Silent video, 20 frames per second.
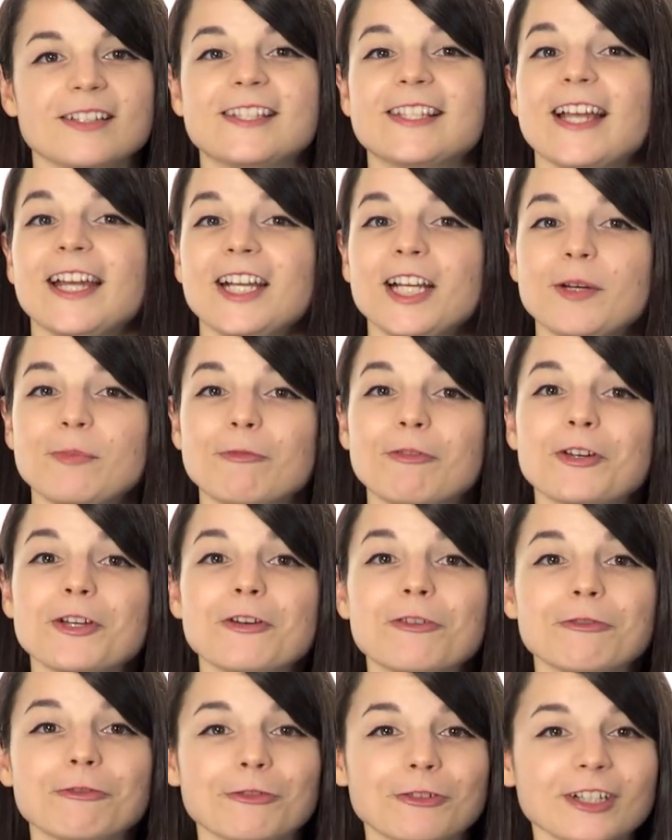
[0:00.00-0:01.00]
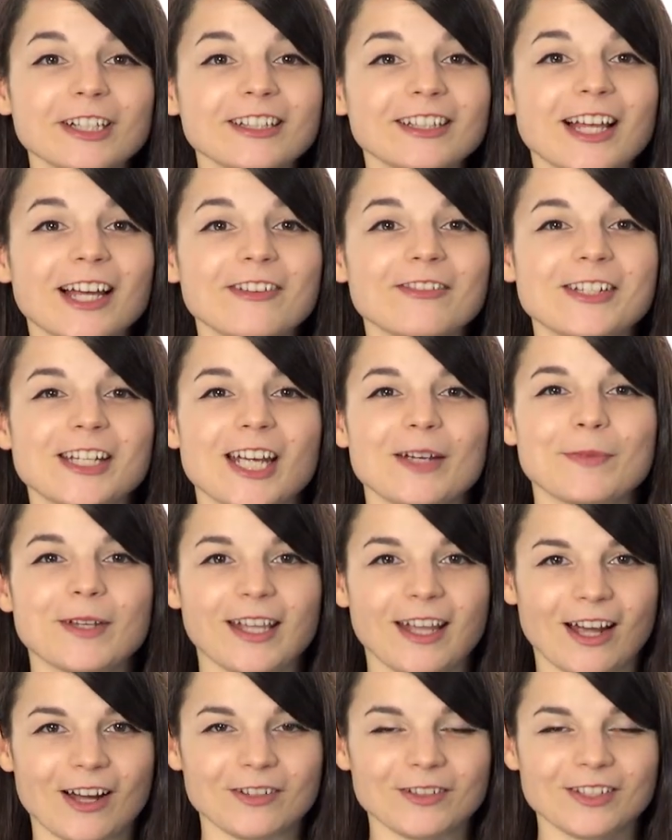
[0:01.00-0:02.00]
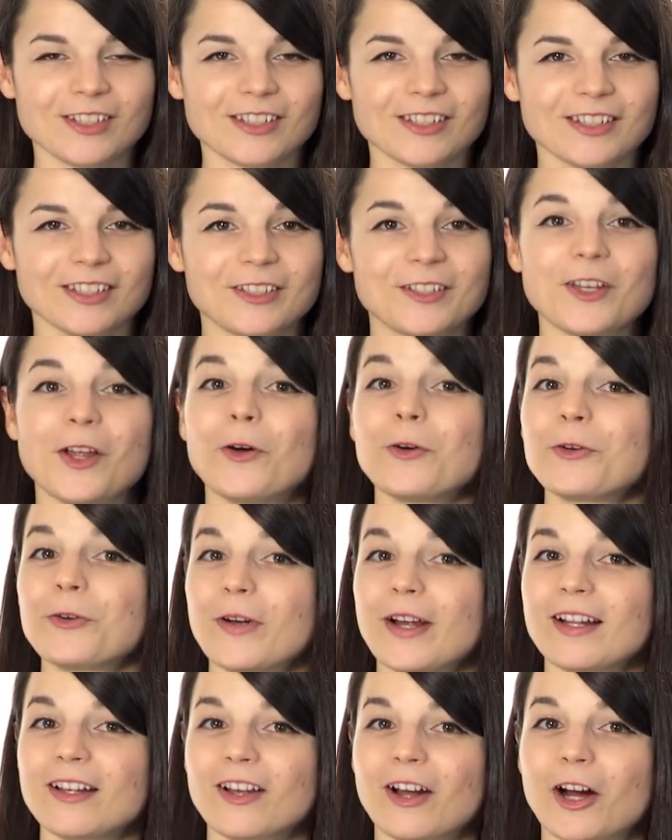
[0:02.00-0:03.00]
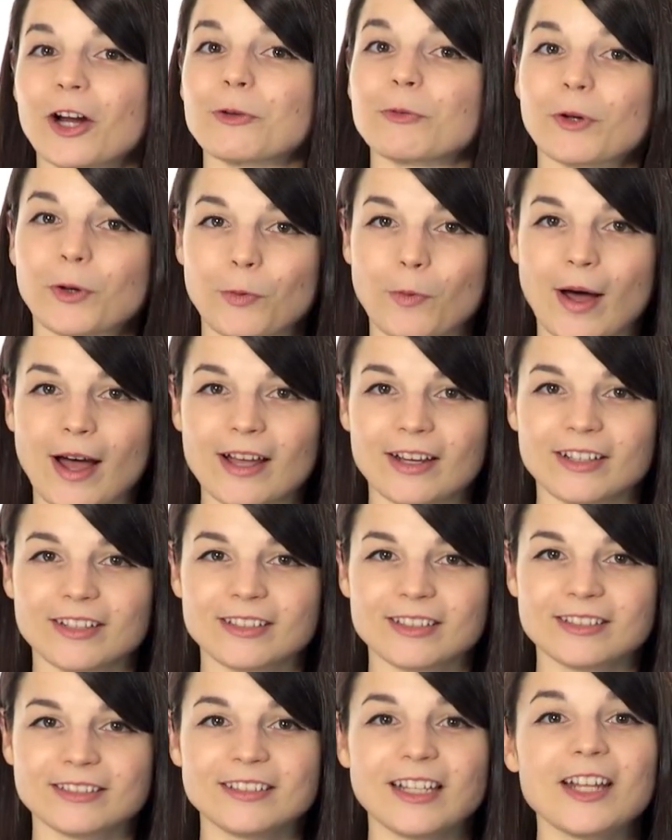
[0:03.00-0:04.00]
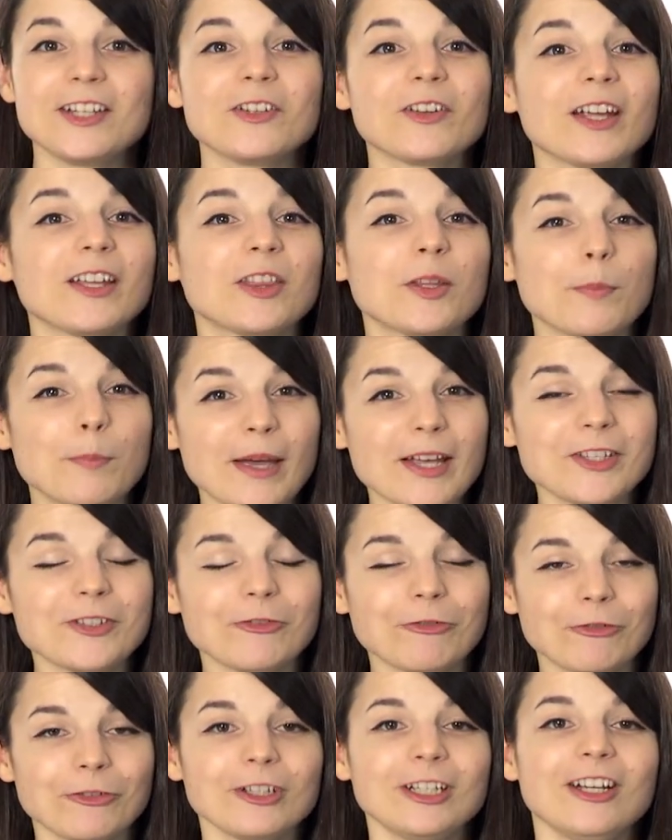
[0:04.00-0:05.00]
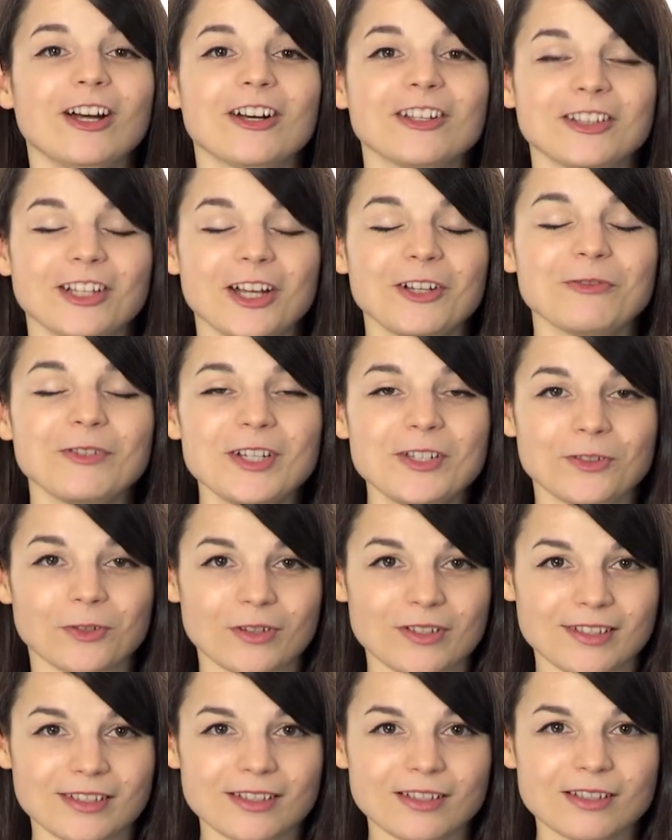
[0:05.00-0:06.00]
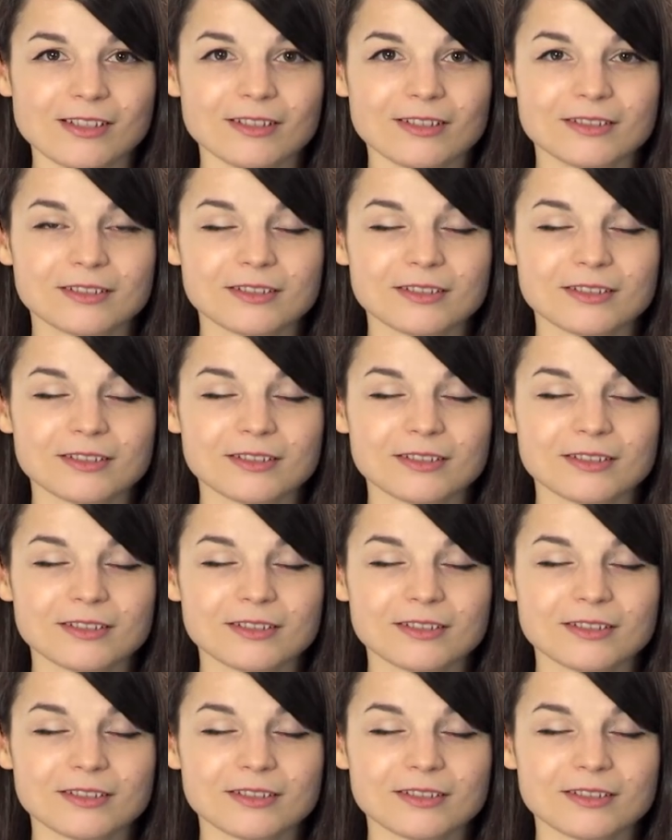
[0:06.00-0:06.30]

sign up for your free lifetime account, no credit card required, and you'll get the best free online resources.